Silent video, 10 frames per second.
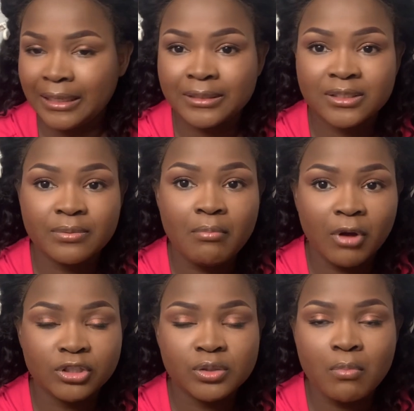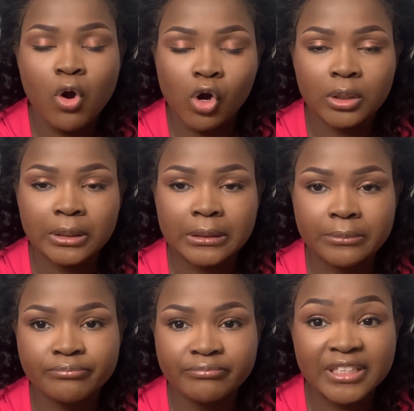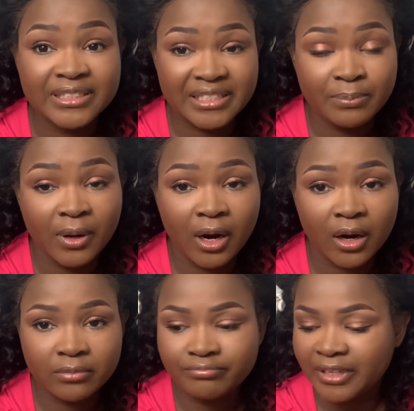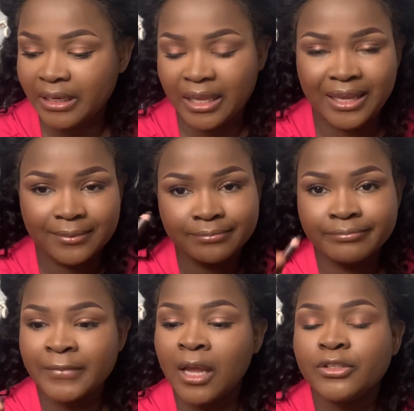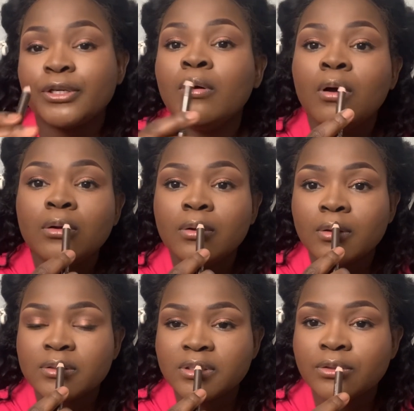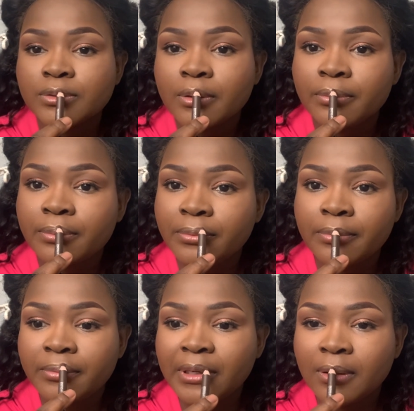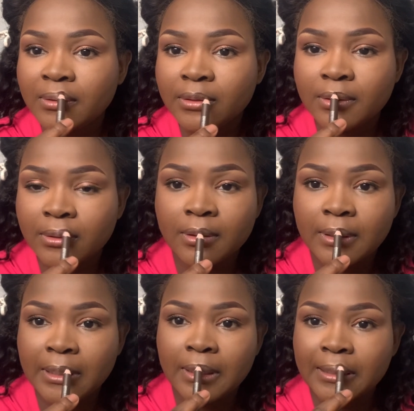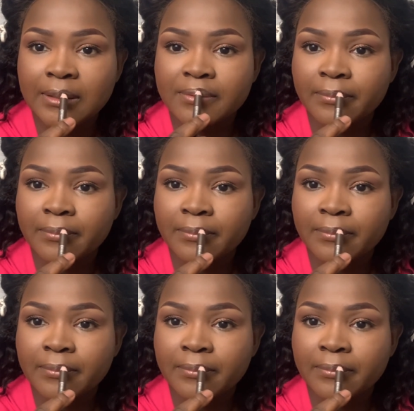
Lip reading: it's much more deeper. Okay. So this is the powder stone down on it like this.